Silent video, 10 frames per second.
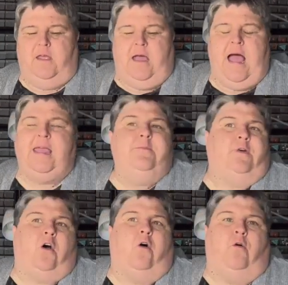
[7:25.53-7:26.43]
I am
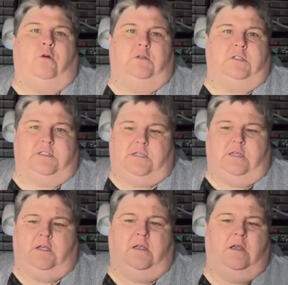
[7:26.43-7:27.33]
cold.
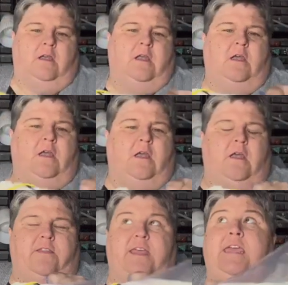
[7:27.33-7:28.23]

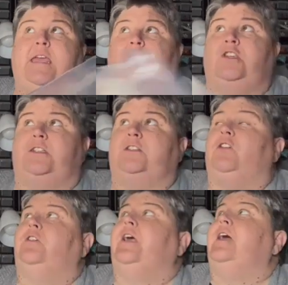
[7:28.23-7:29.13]
The heat just
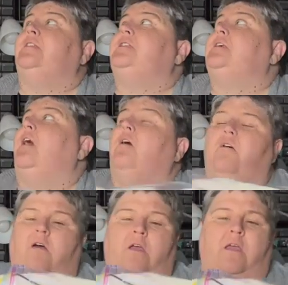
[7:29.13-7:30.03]
turned on,
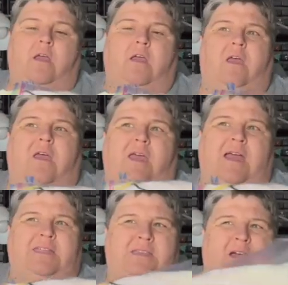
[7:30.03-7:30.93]
so
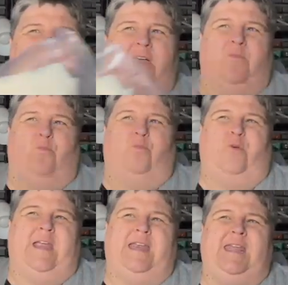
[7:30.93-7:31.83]
it's a
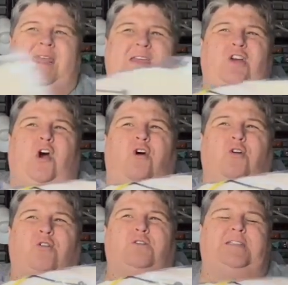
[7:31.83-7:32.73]
rainy,
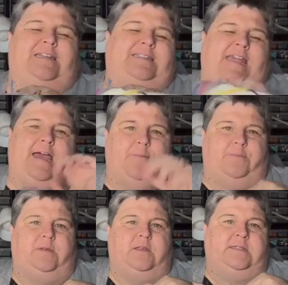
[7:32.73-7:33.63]
cold, damp
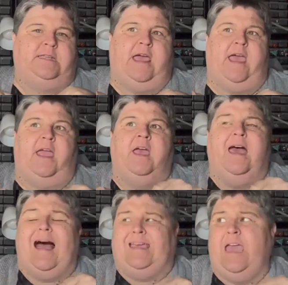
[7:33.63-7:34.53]
day.
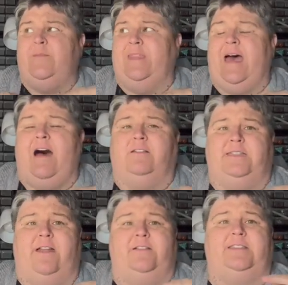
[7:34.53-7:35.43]
I came in the house
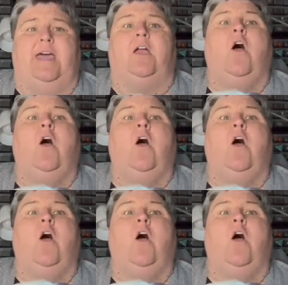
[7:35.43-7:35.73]
and I was like,